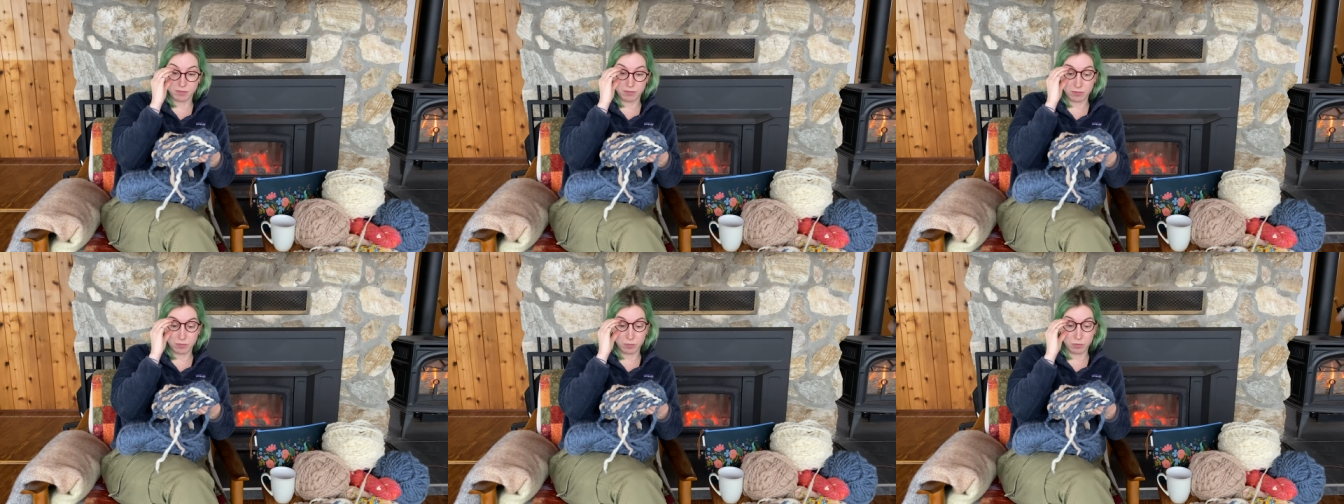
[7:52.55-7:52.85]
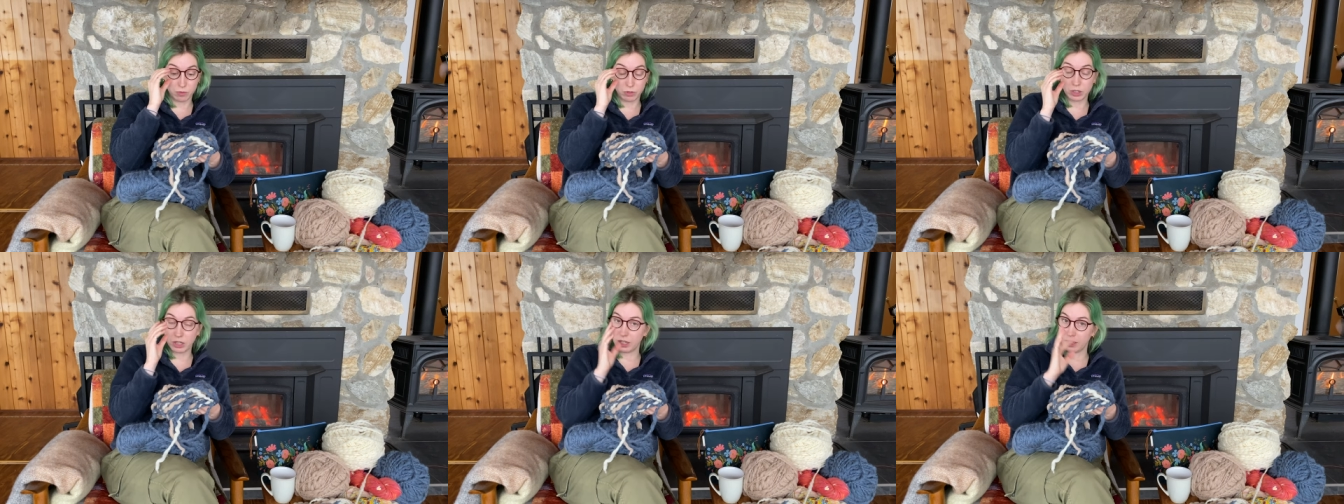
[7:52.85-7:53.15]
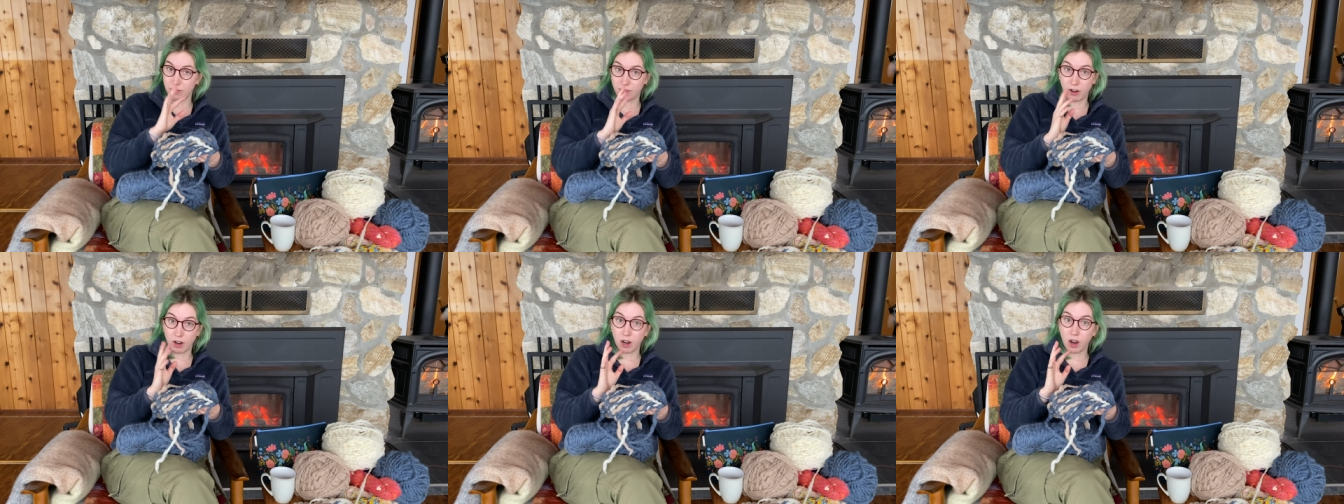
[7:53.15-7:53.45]
really
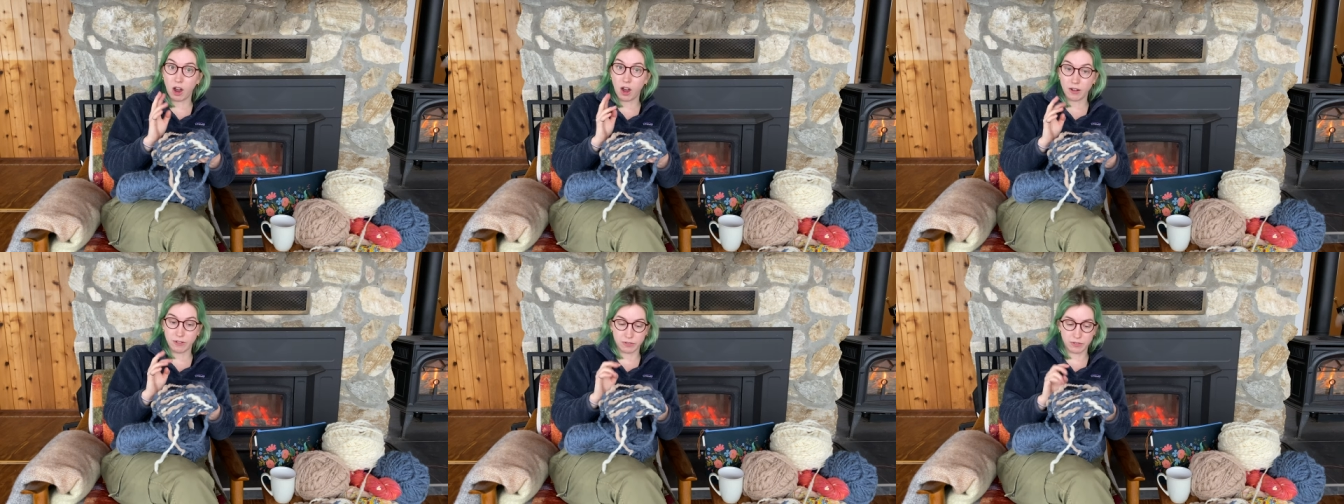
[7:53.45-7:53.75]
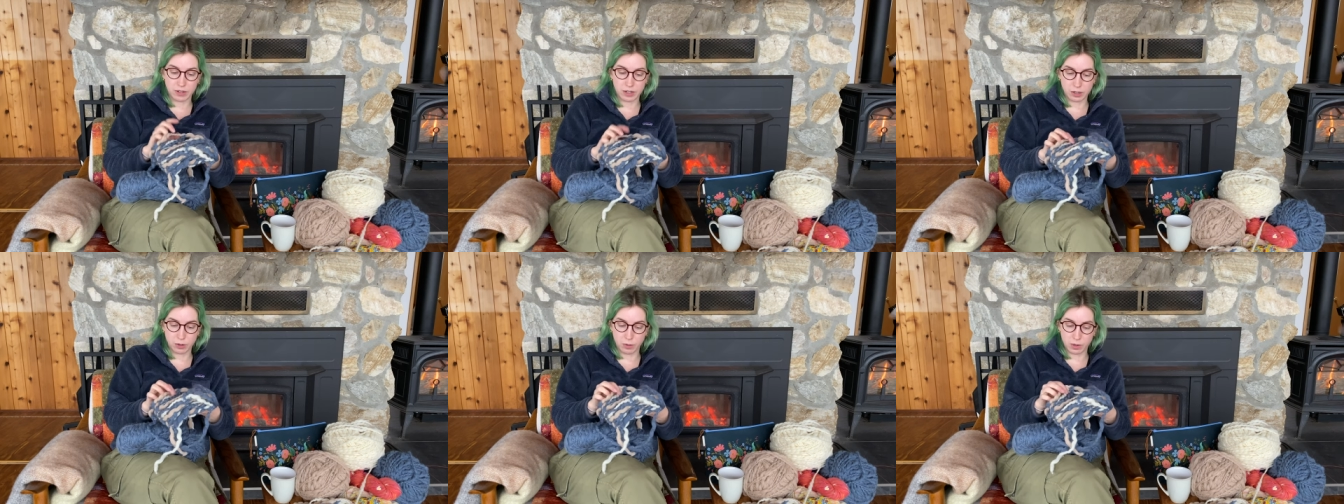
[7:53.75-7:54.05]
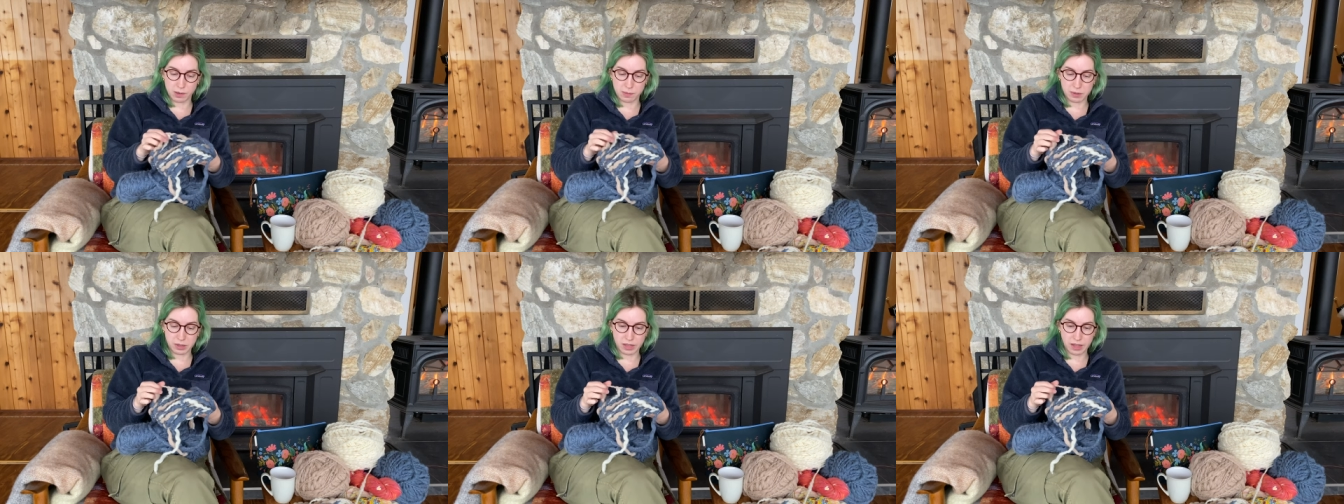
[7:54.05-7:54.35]
far off. I don't want
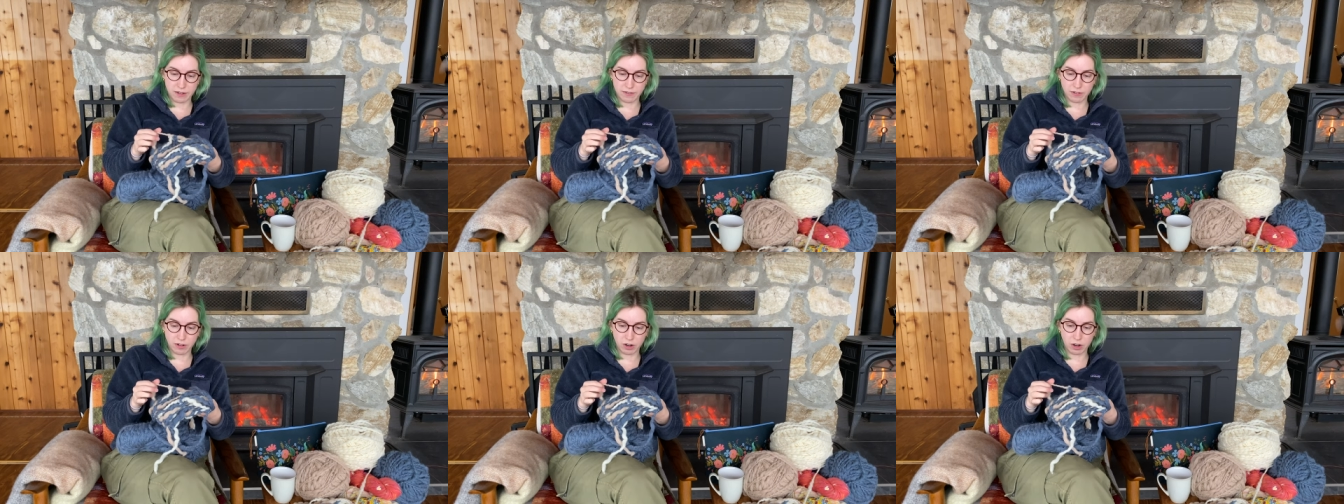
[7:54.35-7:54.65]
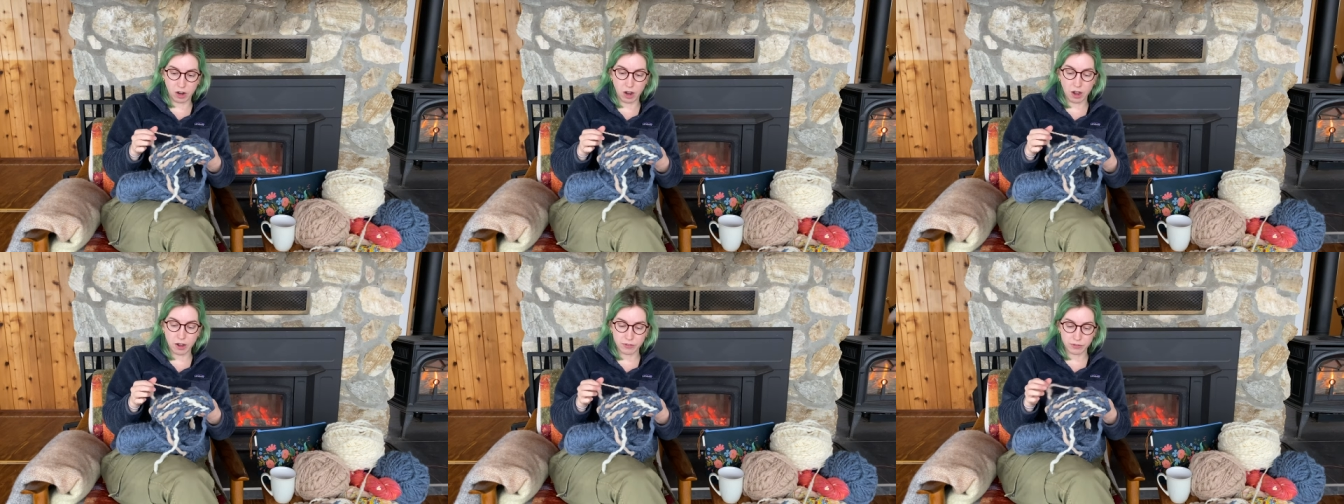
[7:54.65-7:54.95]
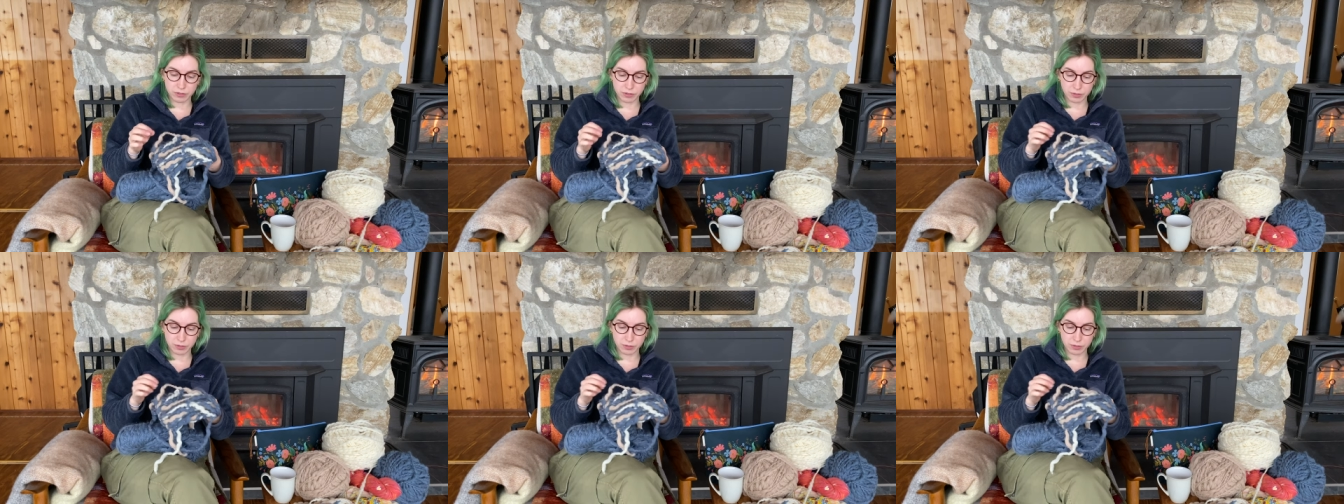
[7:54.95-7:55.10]
to be that far off.